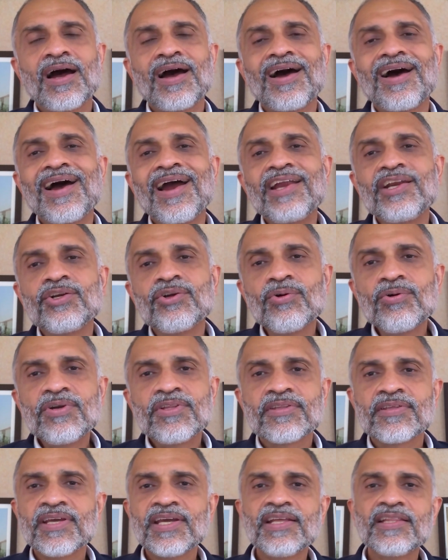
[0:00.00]
I don't
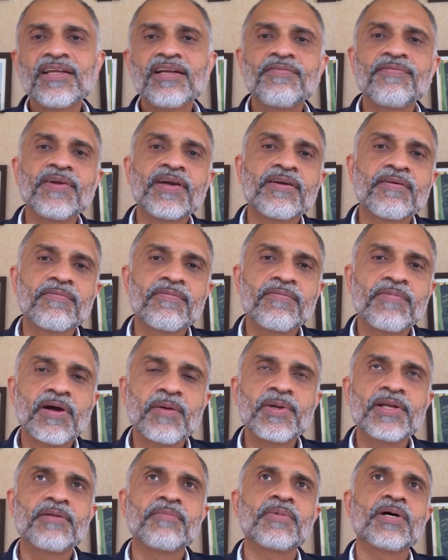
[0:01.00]
think that I
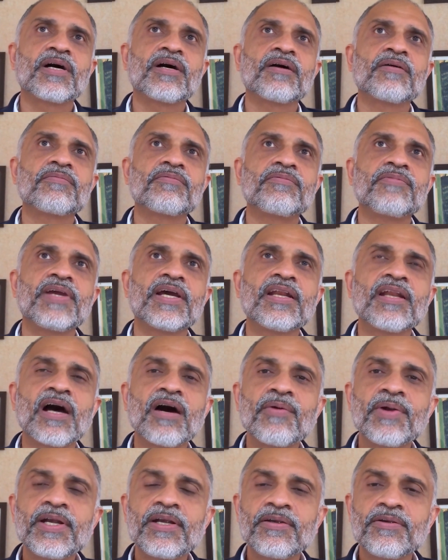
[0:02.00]
mean, we are
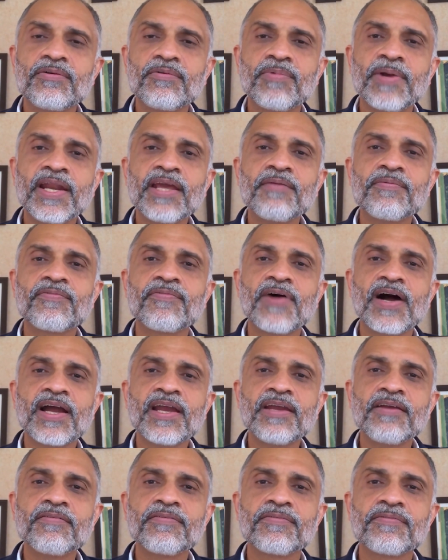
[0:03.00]
now in
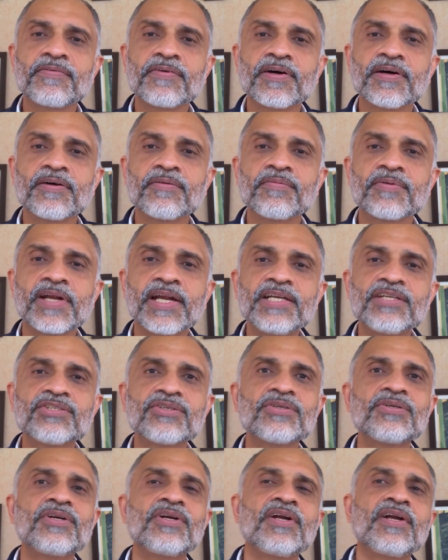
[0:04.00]
25, right?
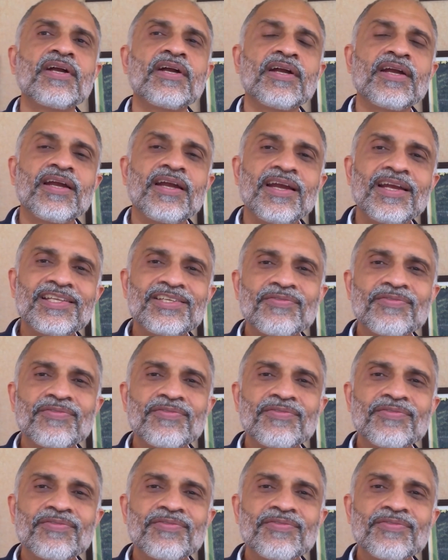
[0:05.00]
So it's